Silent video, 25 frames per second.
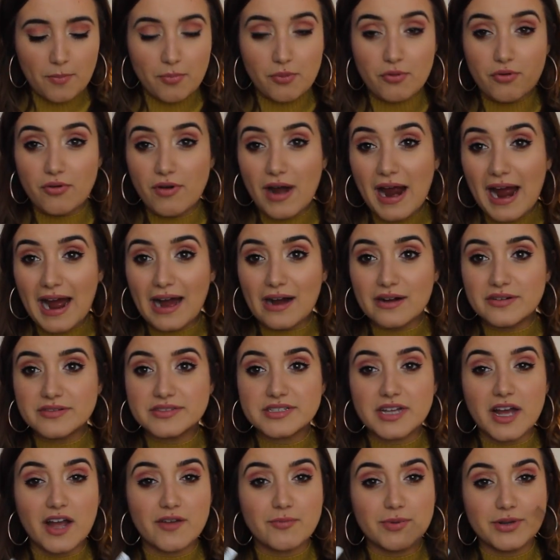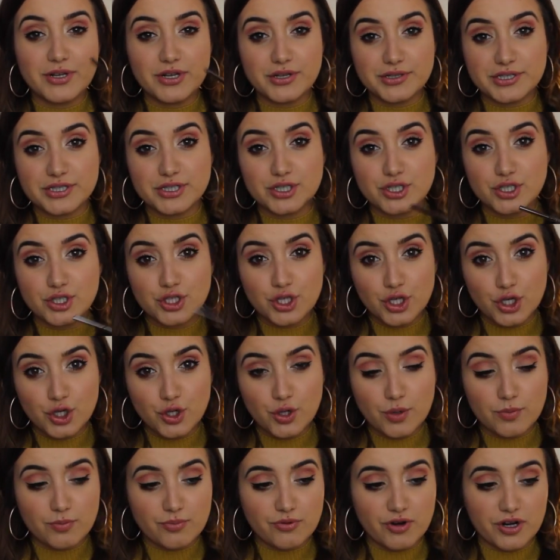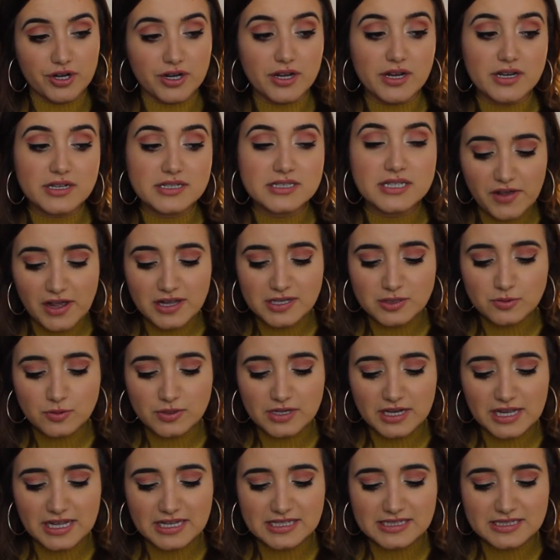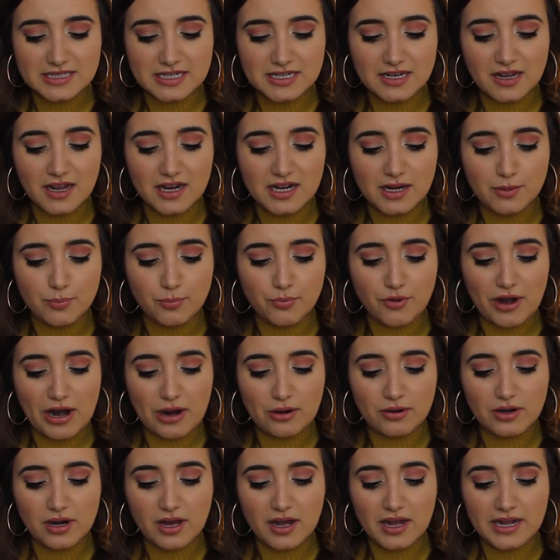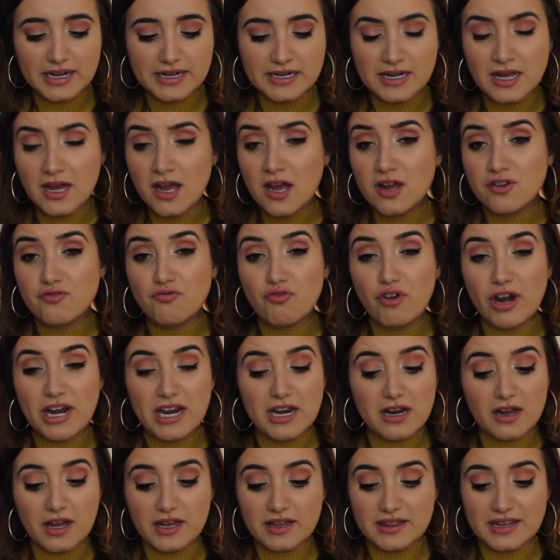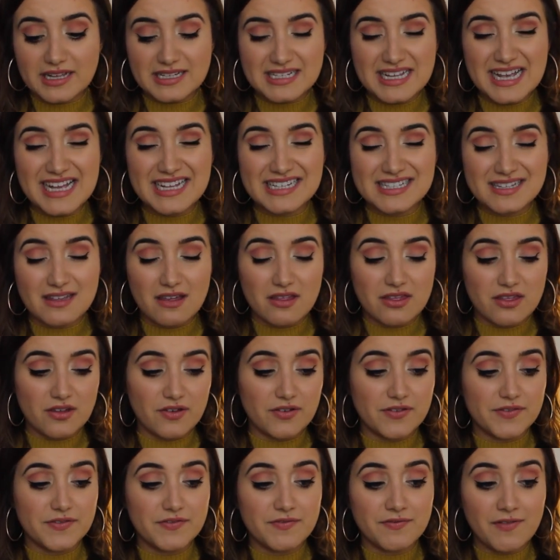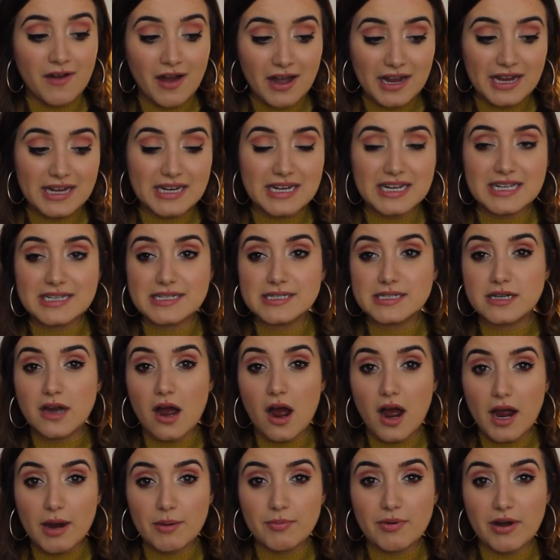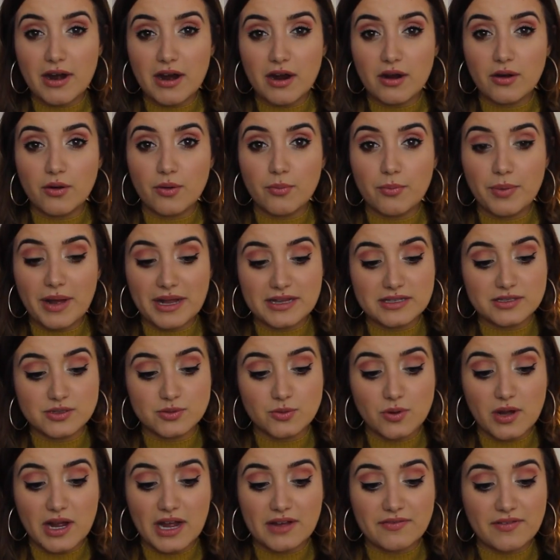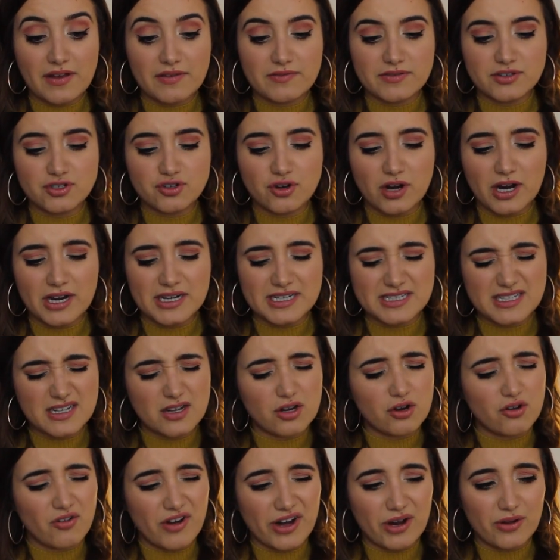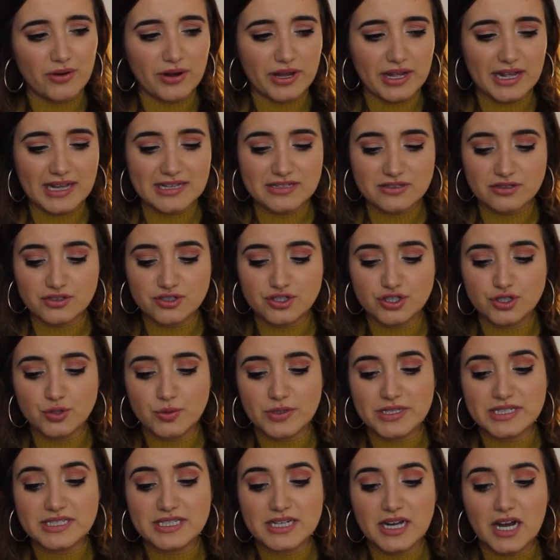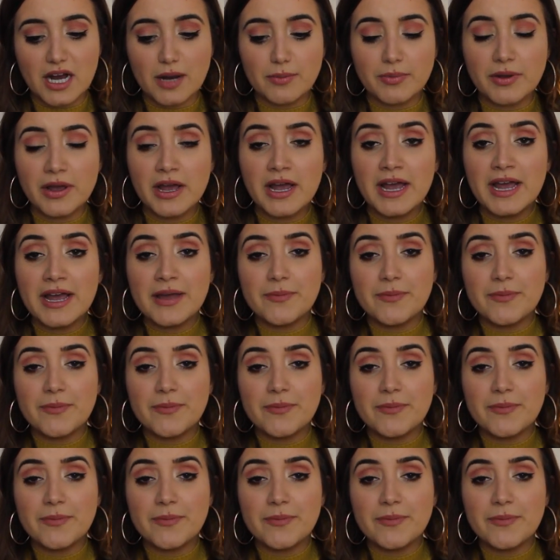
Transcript: brows, I've been using two products. First one is the Lila Brow Line. Really like this. It's the finest eyebrow pencil I have ever tried. It's like a crayon, I guess, because you twist it up.